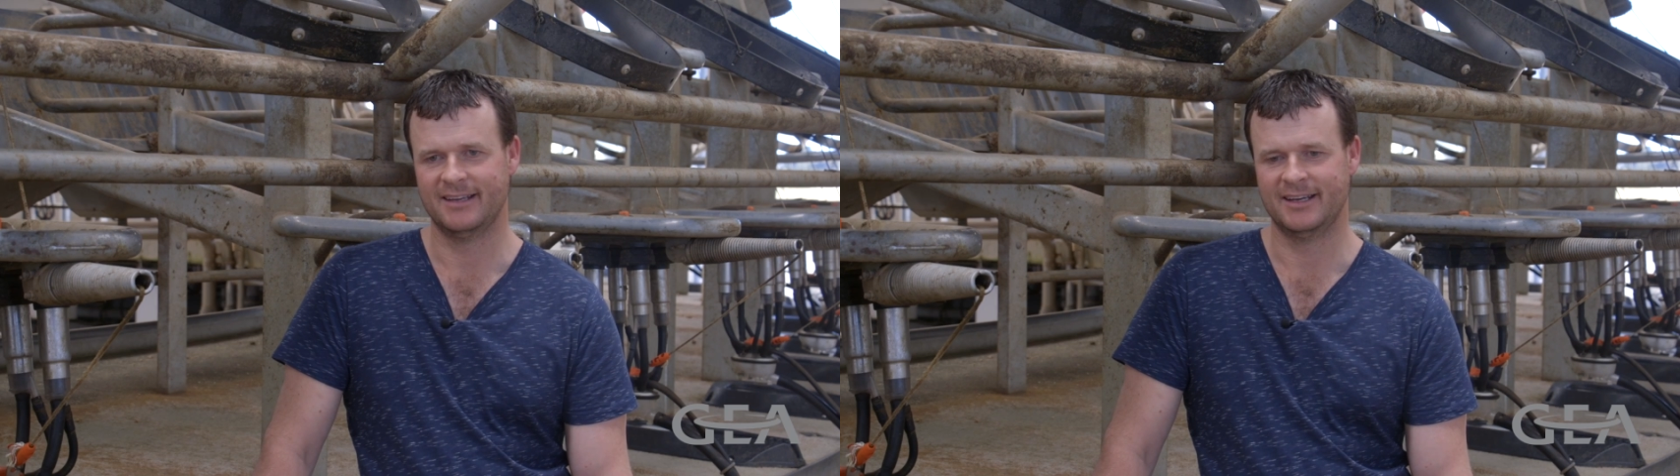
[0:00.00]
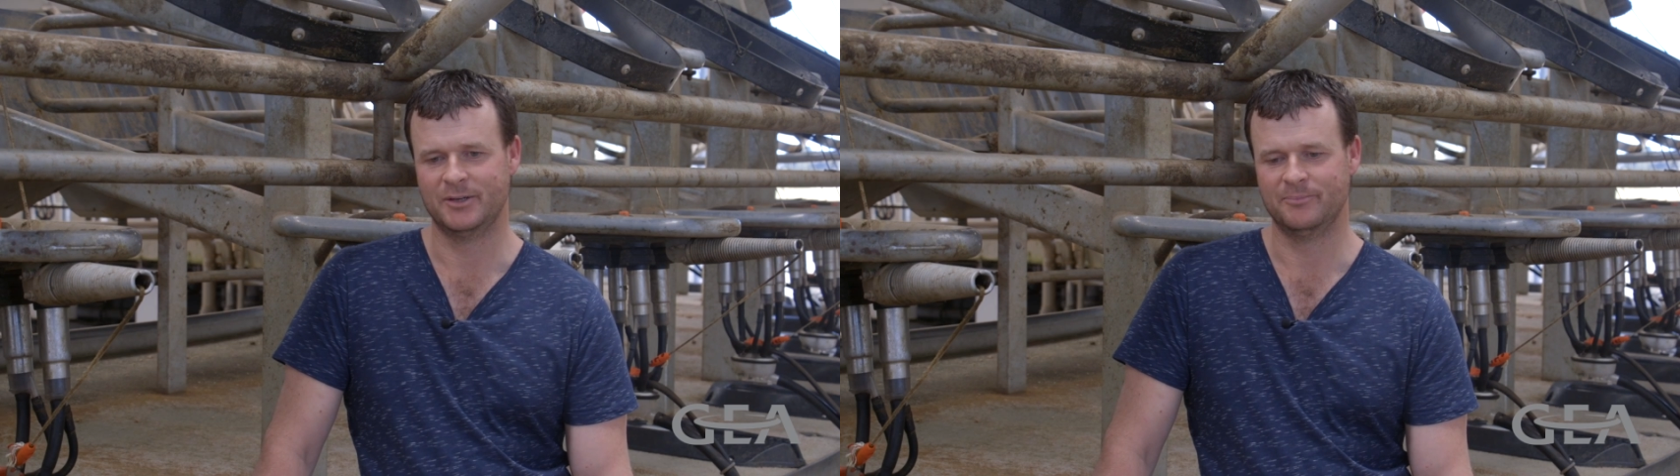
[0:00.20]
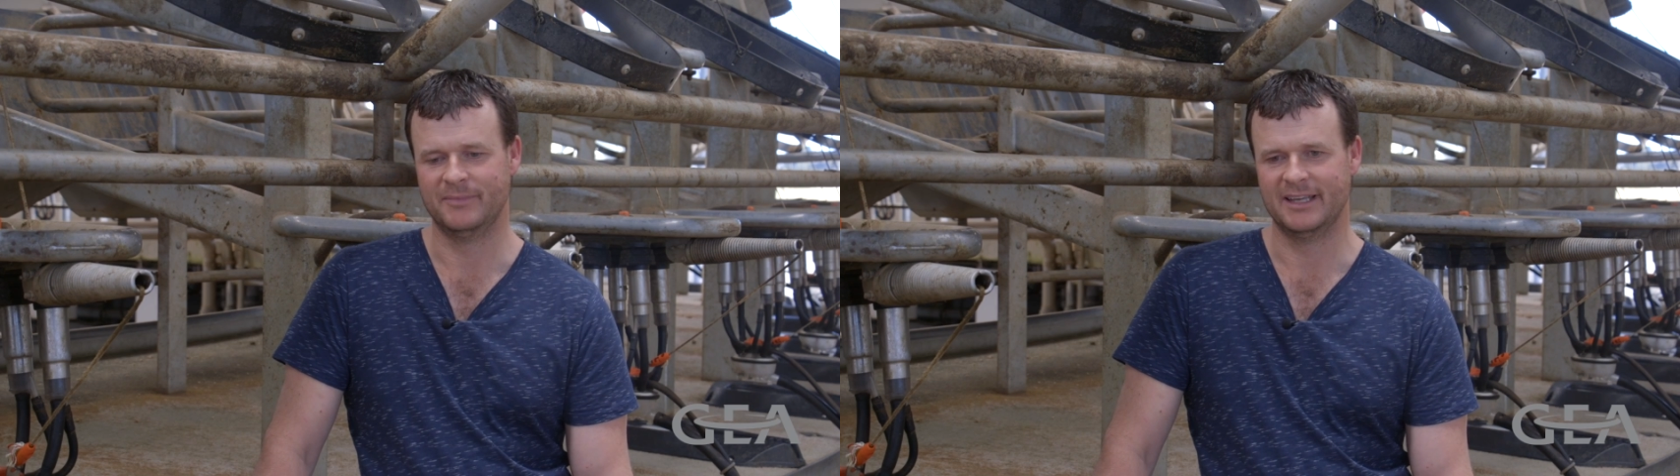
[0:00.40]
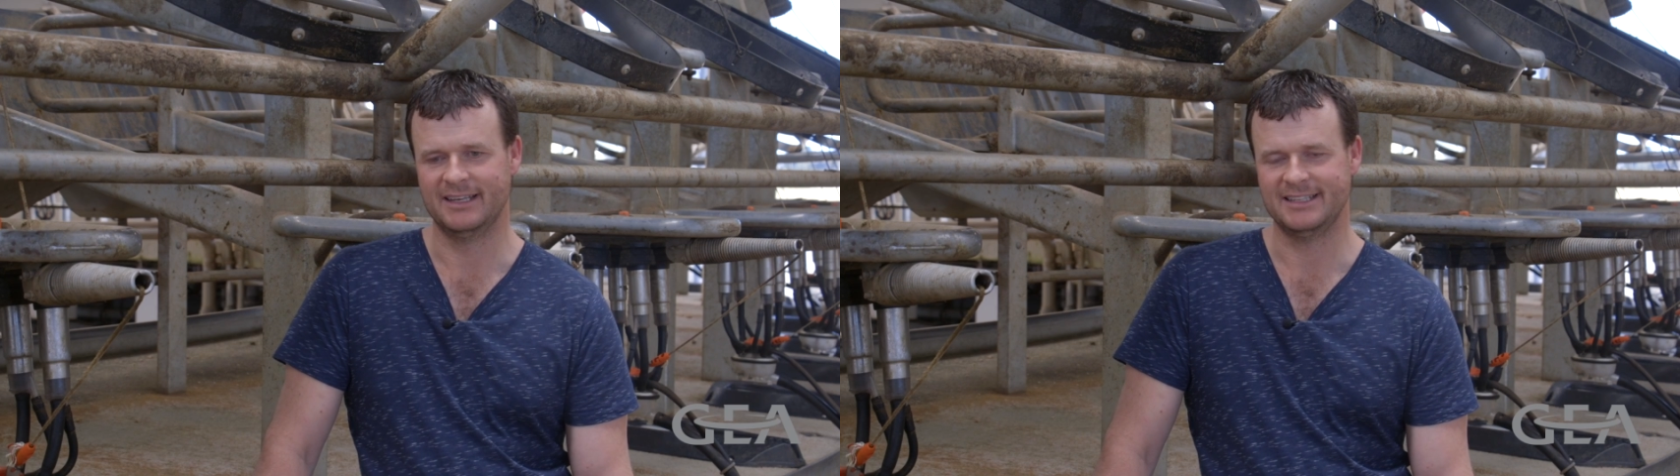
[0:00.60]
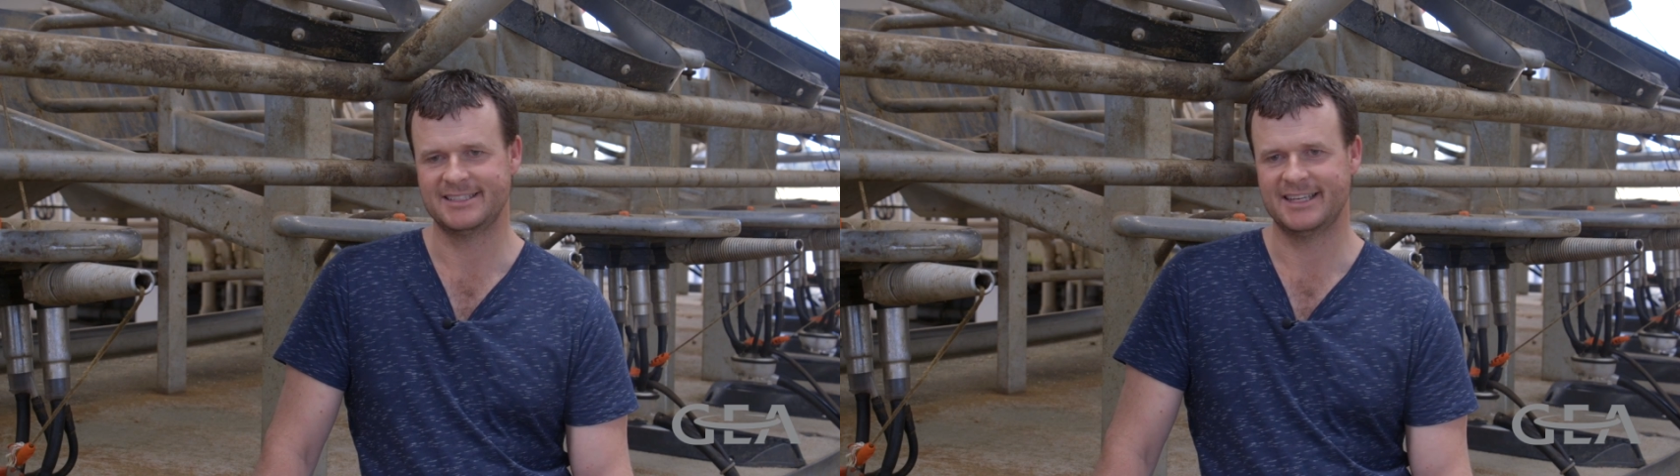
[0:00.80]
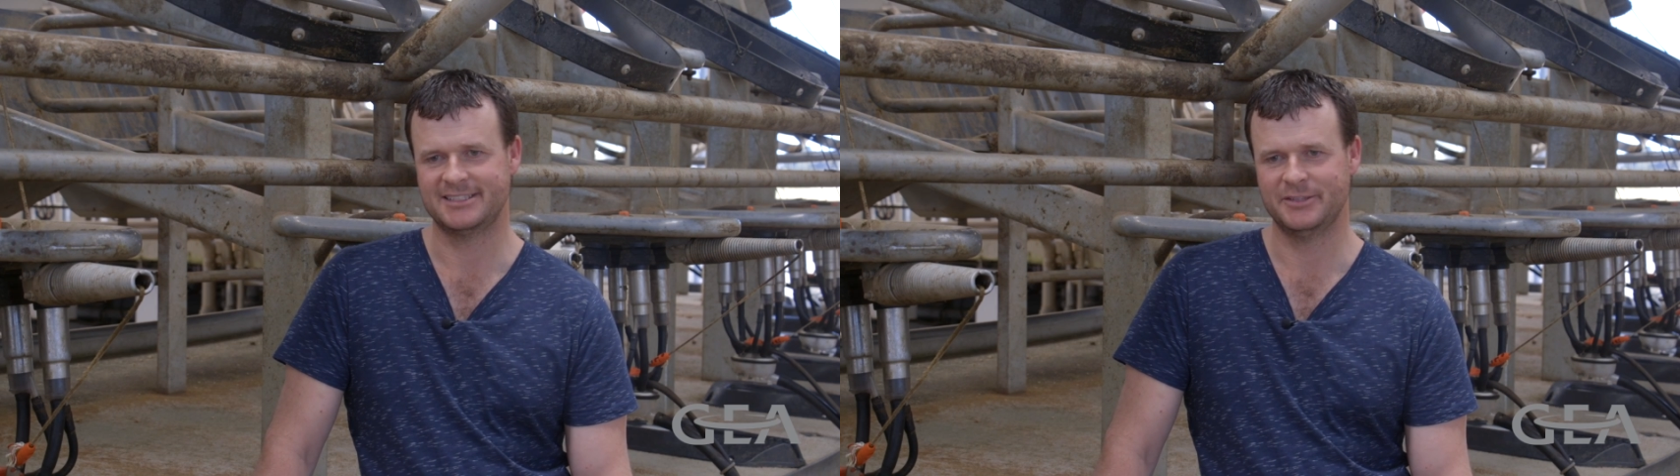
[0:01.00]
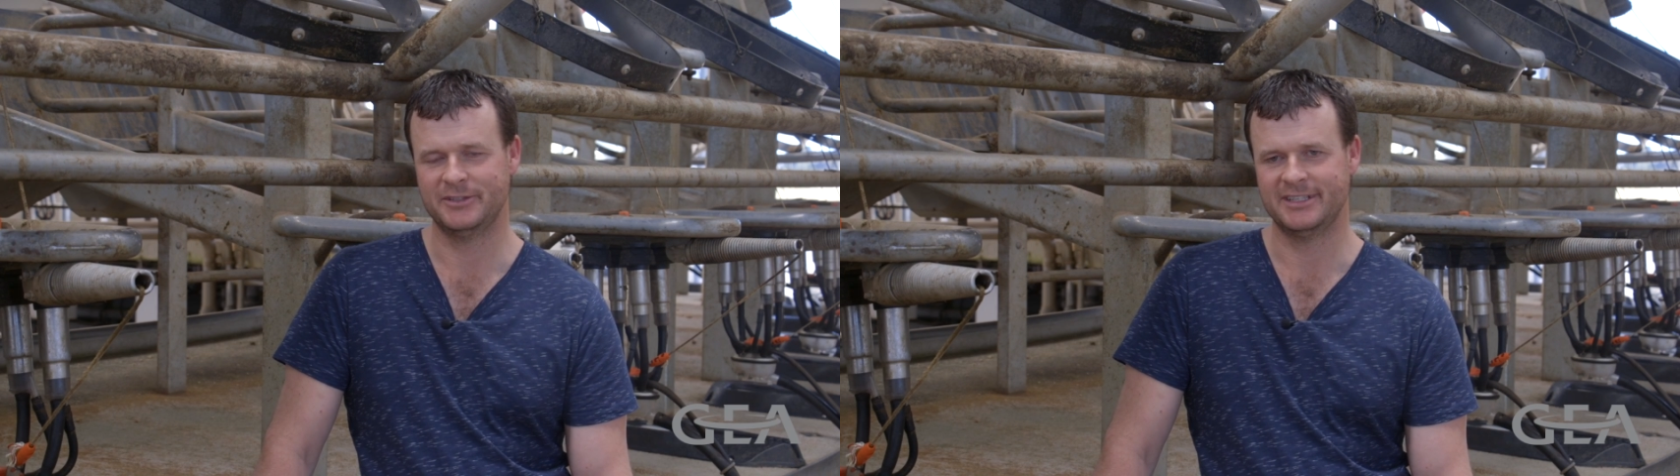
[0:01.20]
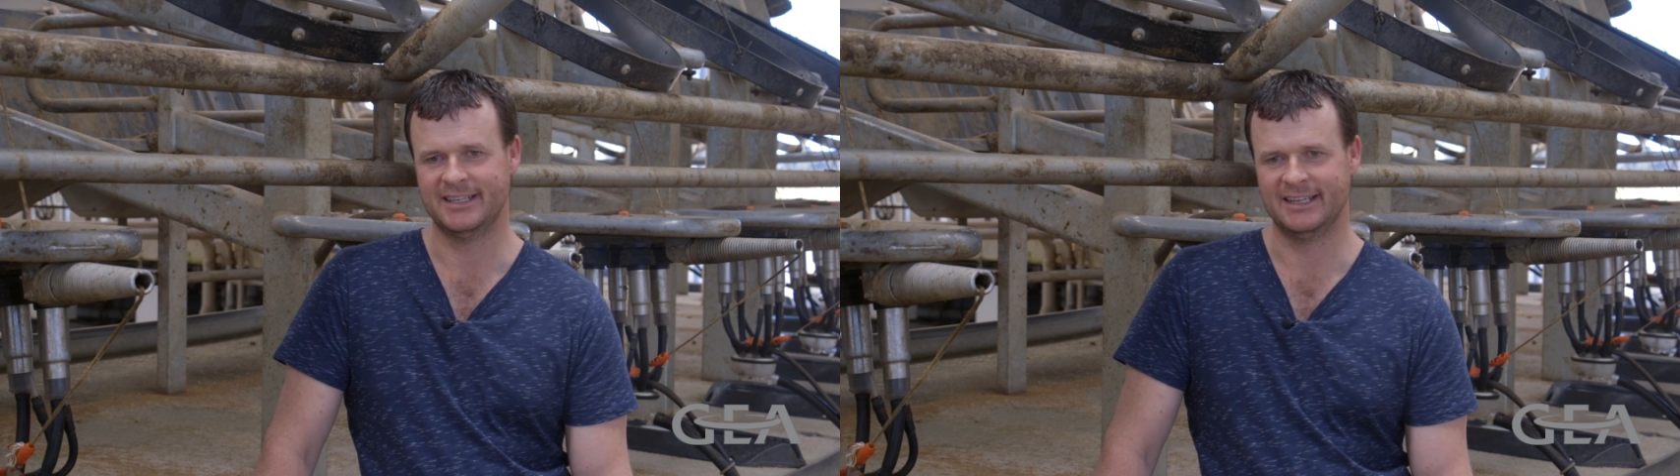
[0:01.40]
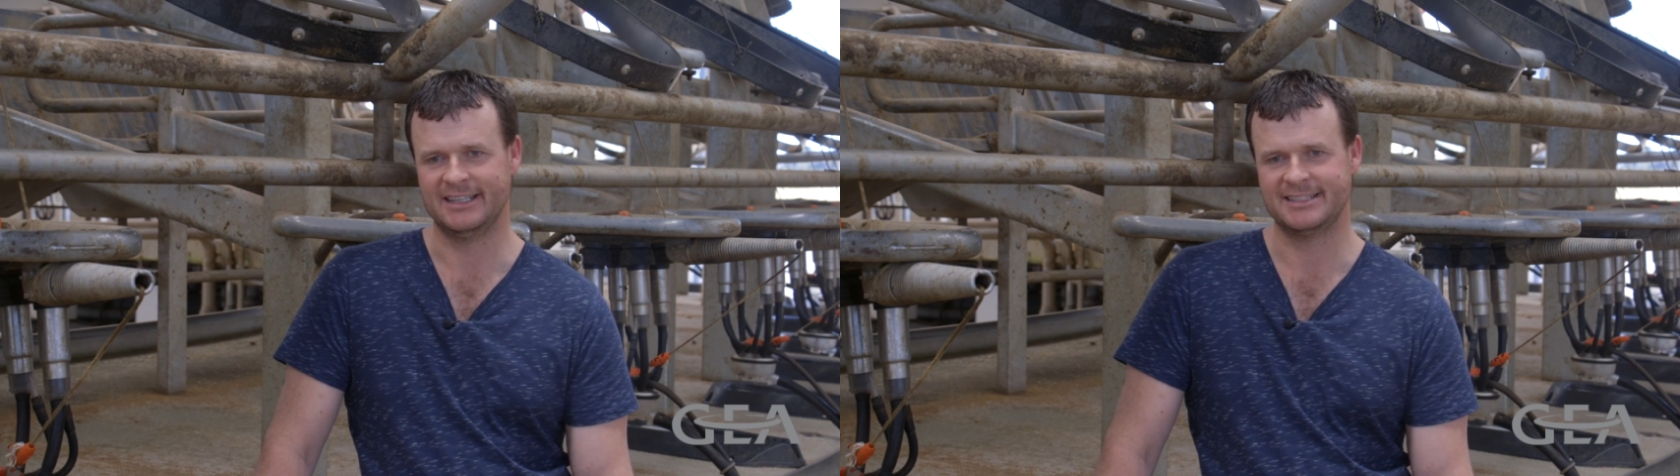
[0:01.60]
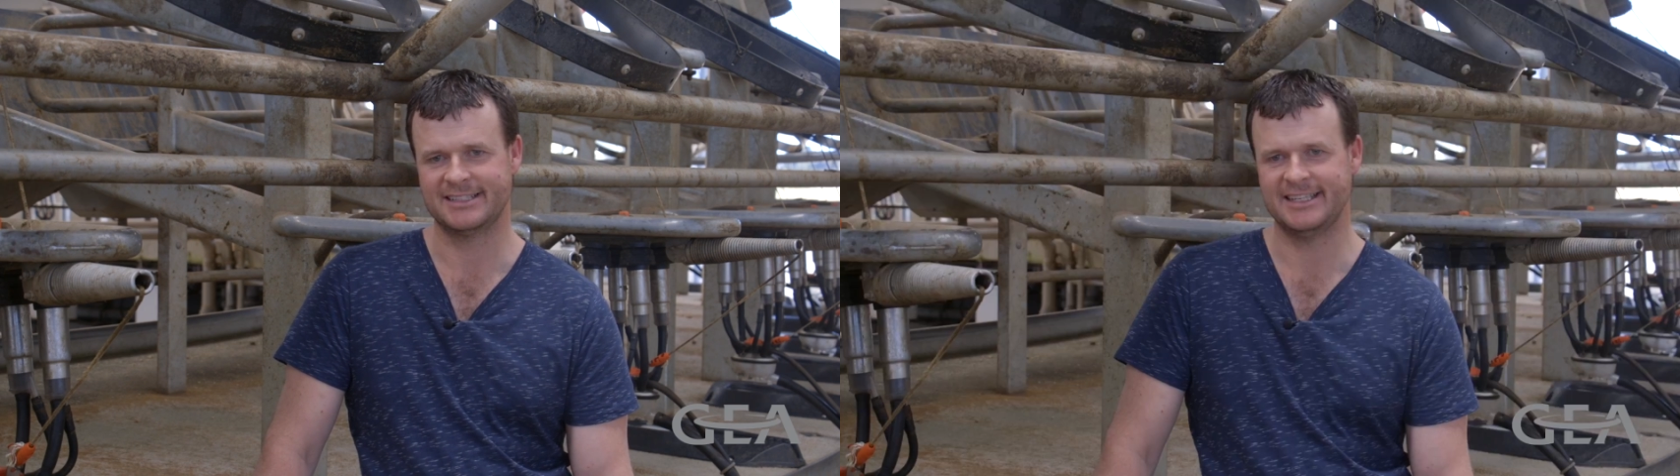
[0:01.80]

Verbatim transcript: um, less activity and less